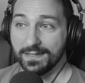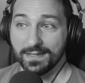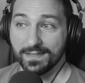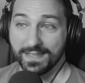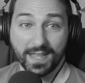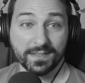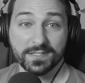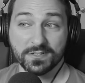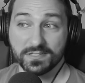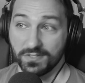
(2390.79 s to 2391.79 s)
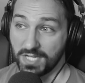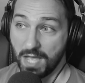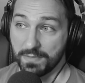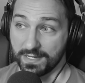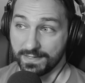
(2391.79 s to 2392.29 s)
uh, the aliens are still
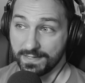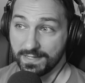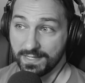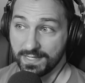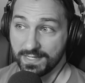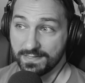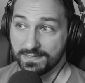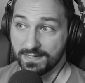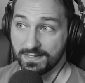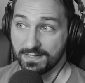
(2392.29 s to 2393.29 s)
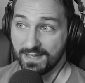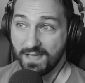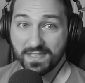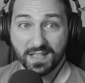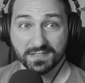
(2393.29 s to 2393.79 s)
coming. And uh,
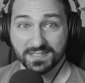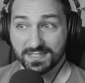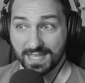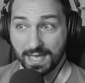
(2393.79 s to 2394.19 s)
how the hell is this